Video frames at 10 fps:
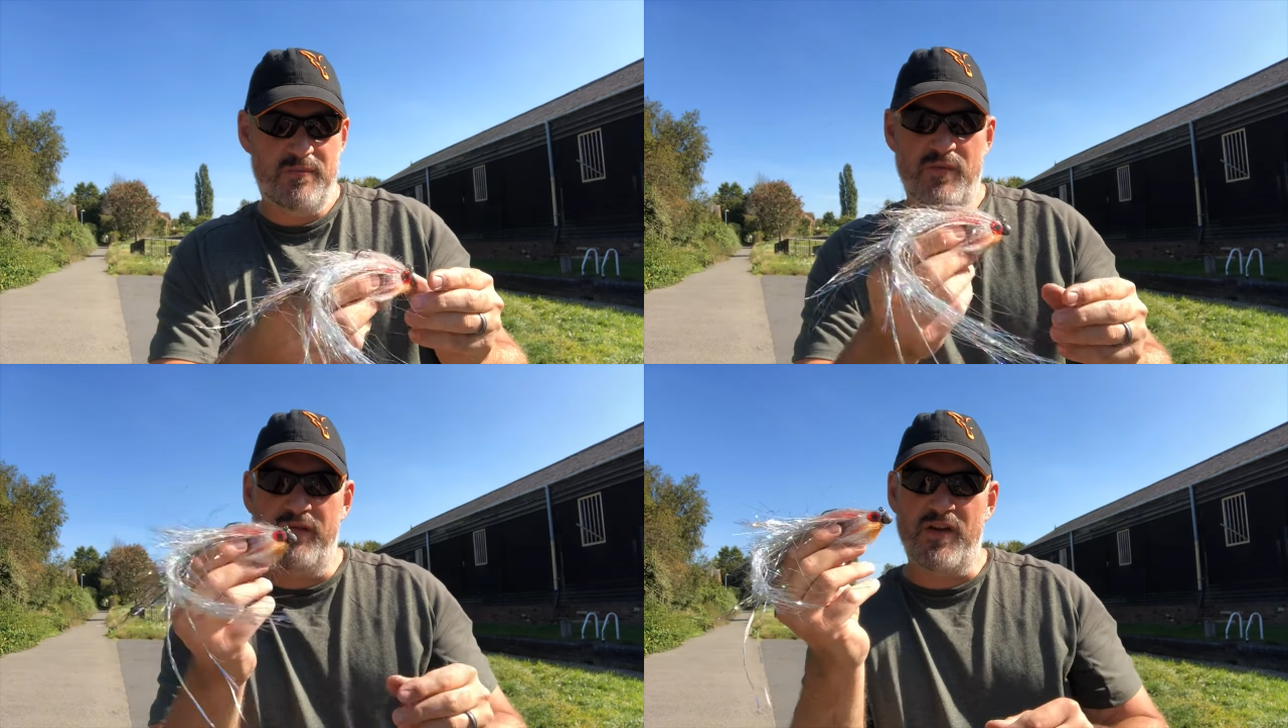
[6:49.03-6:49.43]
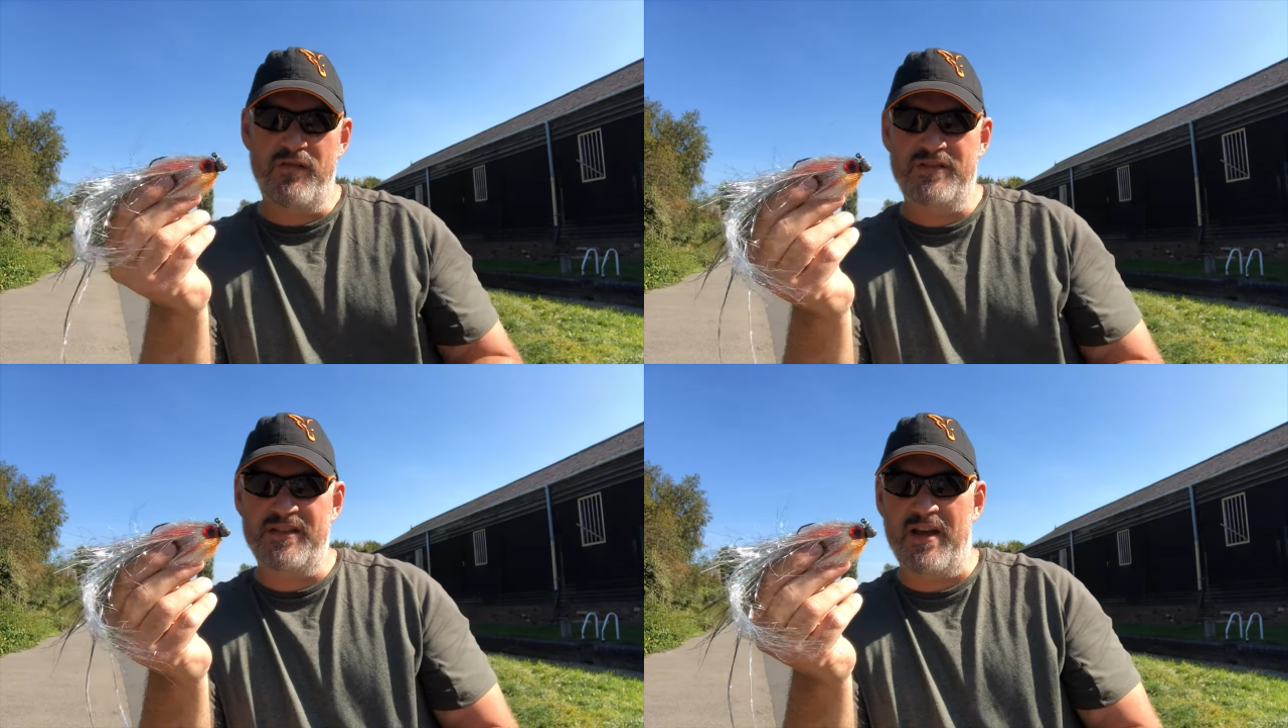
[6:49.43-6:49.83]
moved
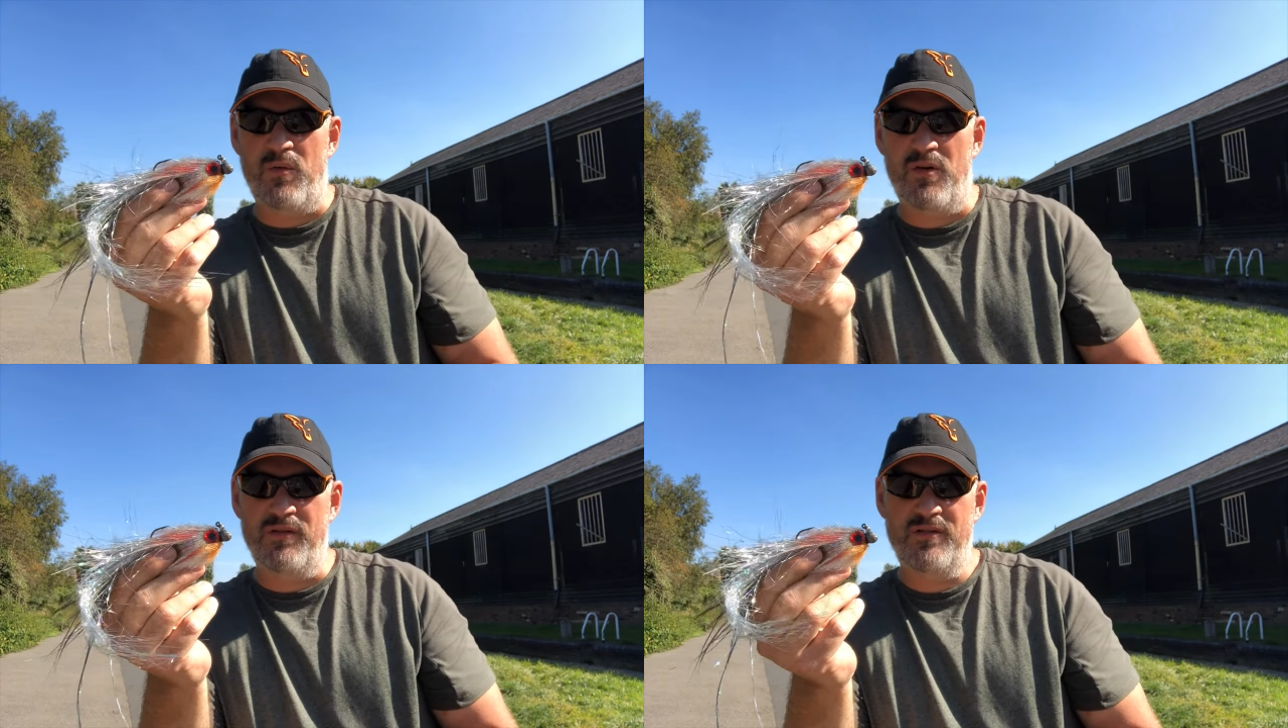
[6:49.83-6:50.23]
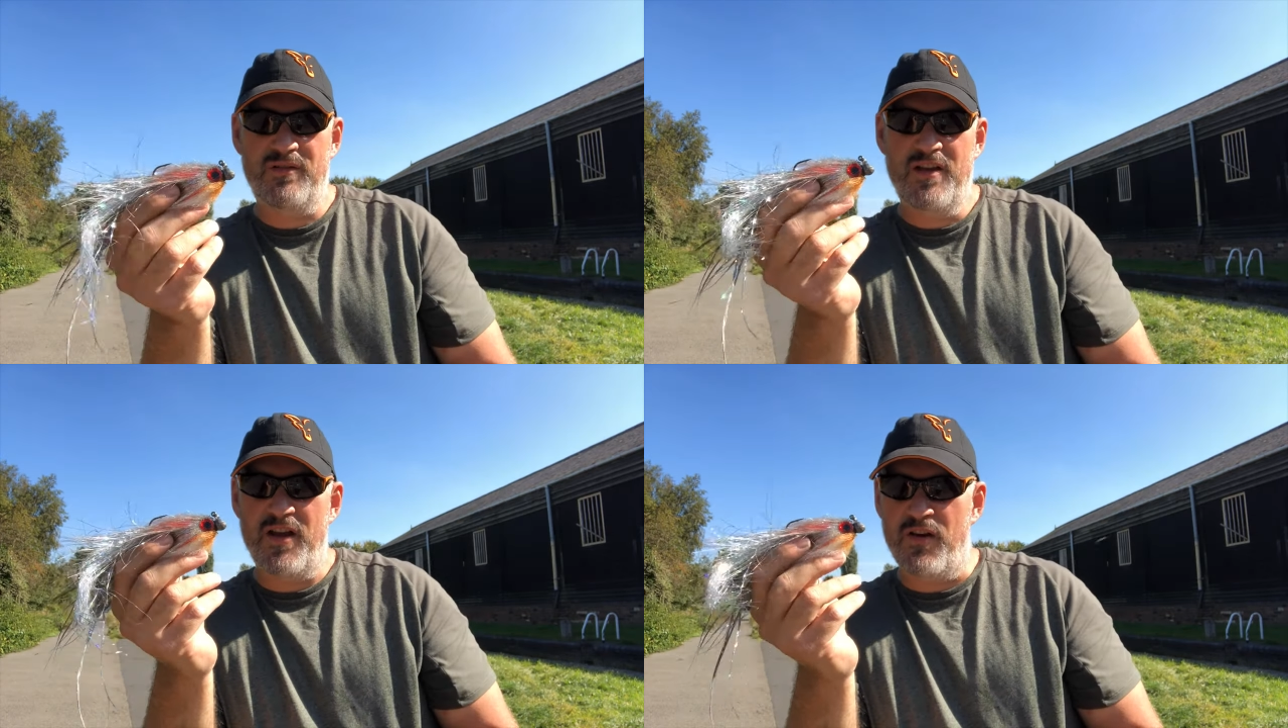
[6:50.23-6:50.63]
over to that one
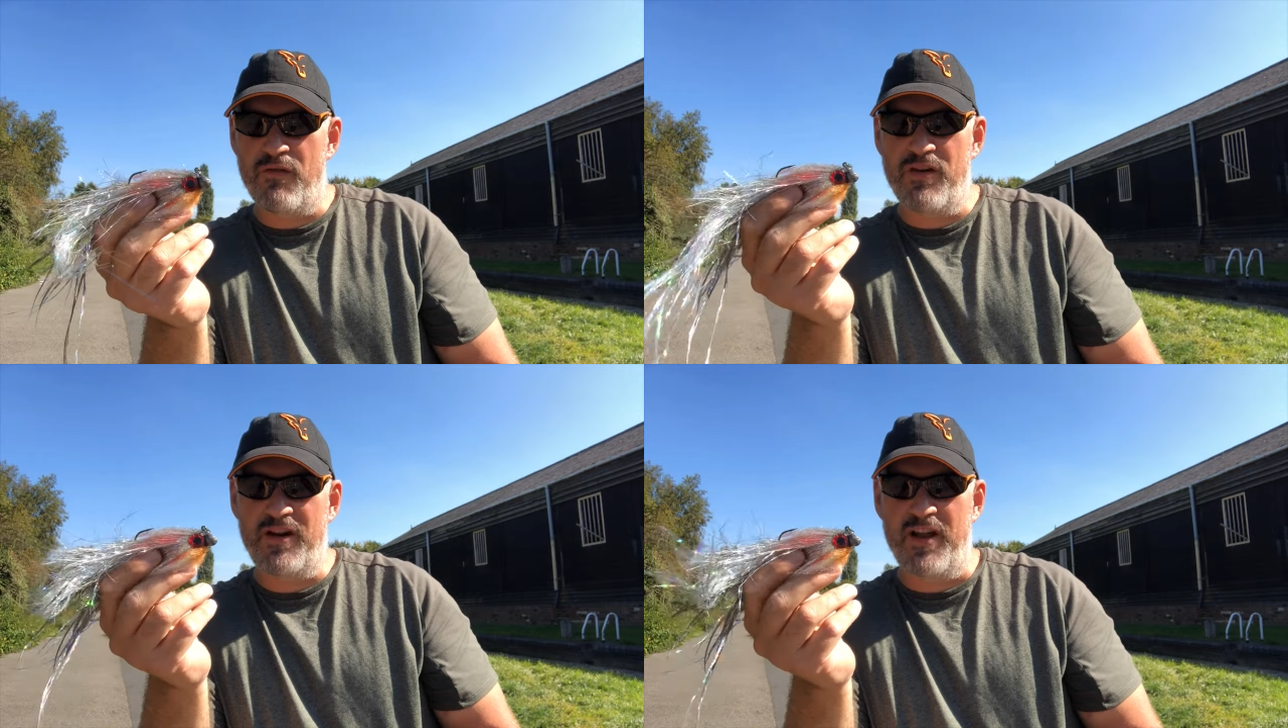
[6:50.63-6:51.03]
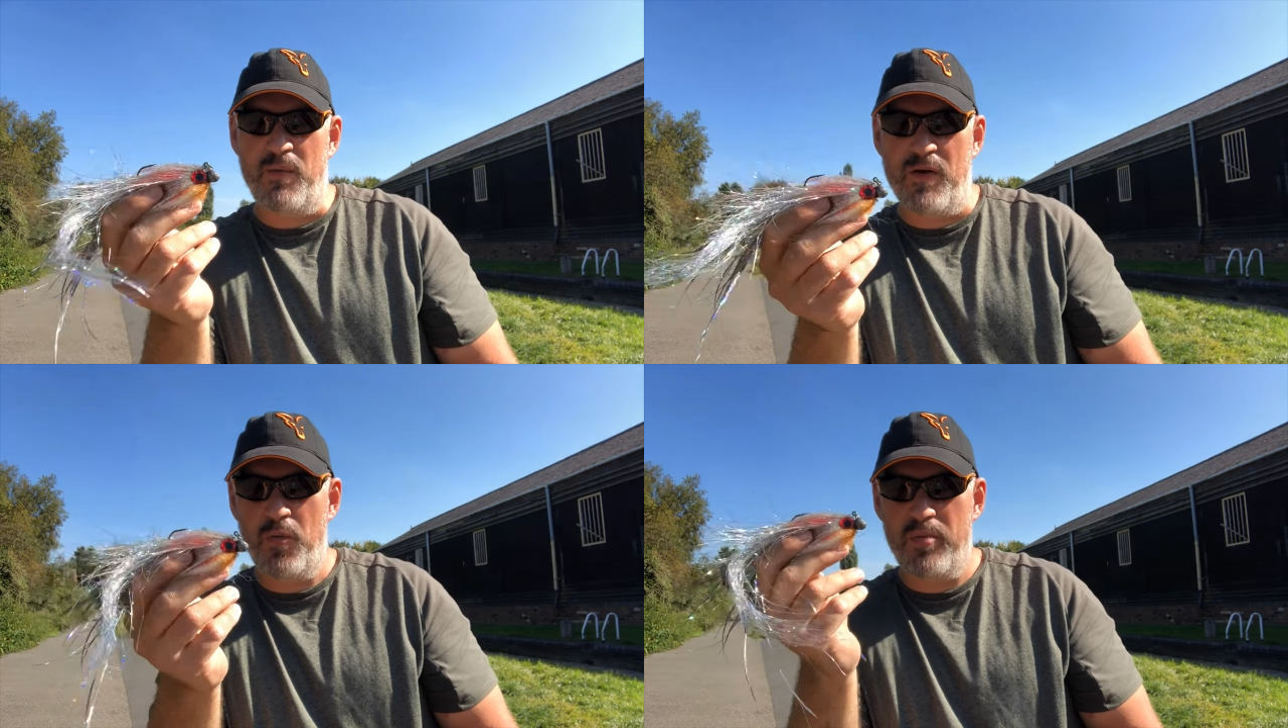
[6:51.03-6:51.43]
and ironically I
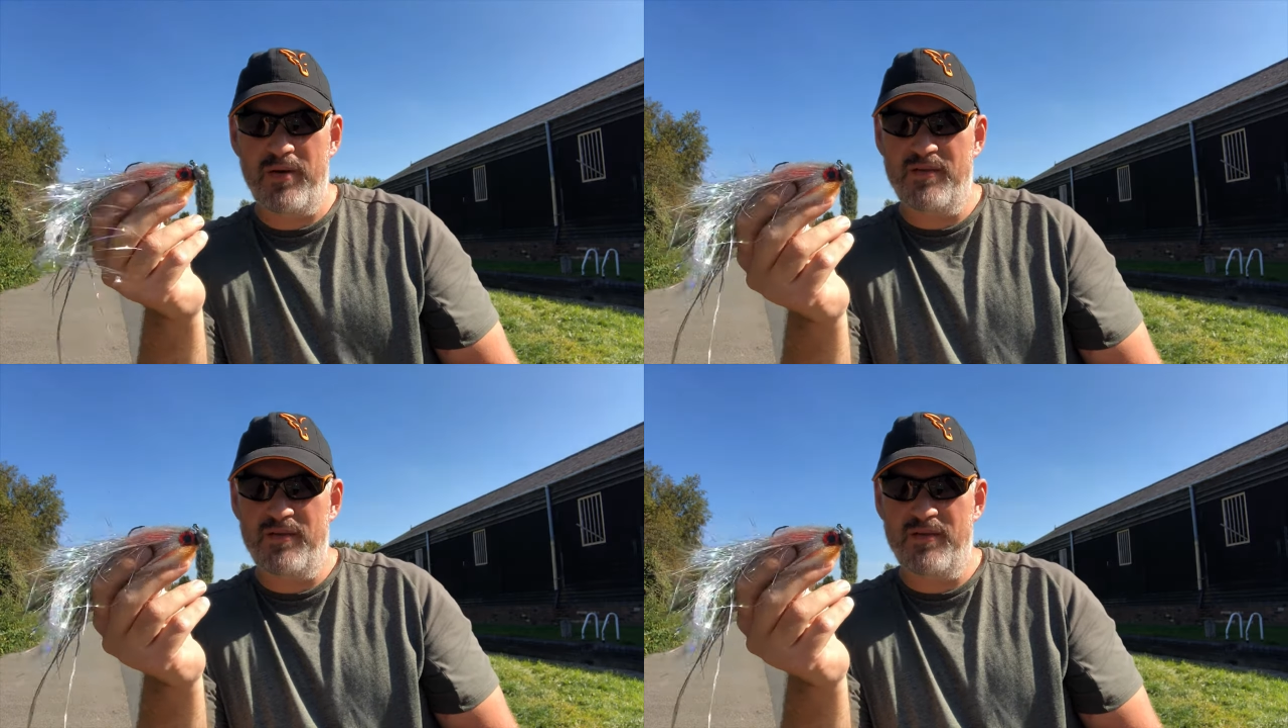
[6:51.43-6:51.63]
went up